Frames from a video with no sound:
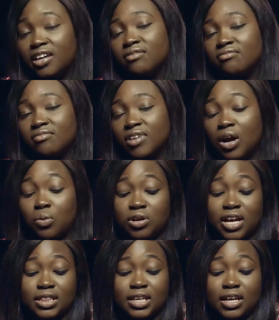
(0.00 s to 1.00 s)
Yeah. And
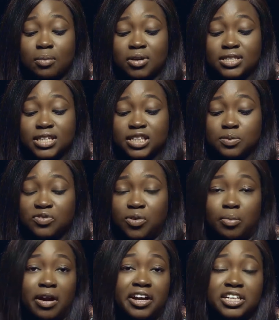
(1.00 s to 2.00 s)
what do I think about sex
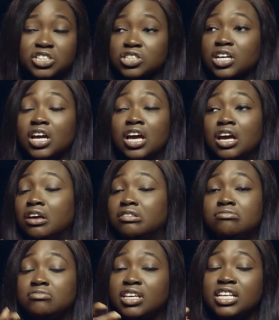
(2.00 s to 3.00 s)
before marriage?
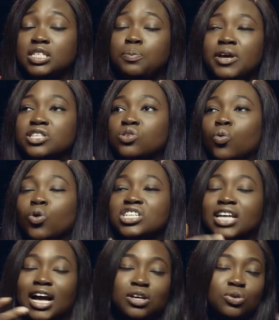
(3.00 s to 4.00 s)
It depends on
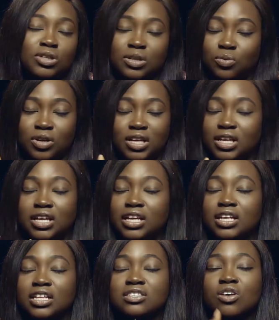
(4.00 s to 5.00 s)
what angle it, it,
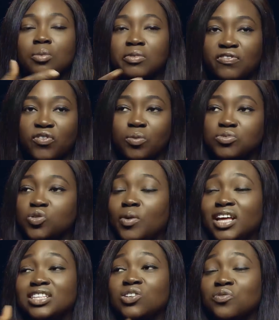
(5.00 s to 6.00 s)
it's coming from. So
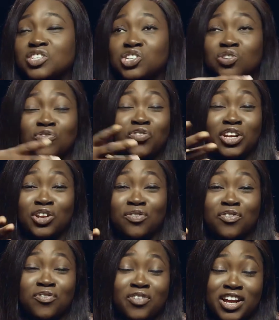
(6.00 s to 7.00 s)
we had this conversation, funny
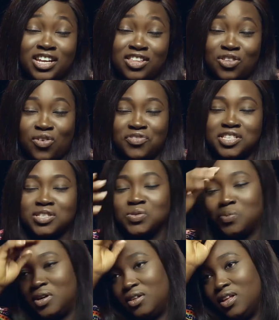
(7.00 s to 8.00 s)
enough, on Friday in the office
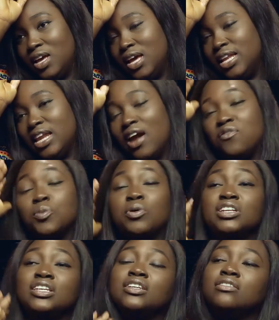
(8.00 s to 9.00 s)
as well. Now
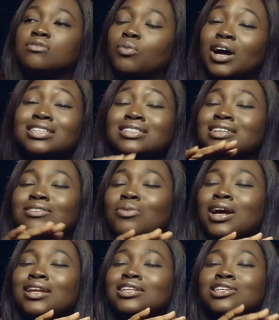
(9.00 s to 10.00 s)
everybody, what
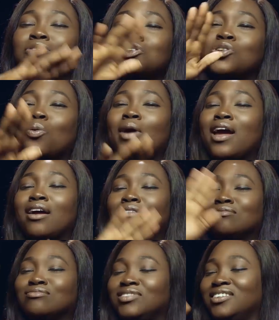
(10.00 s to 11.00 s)
we're in a generation where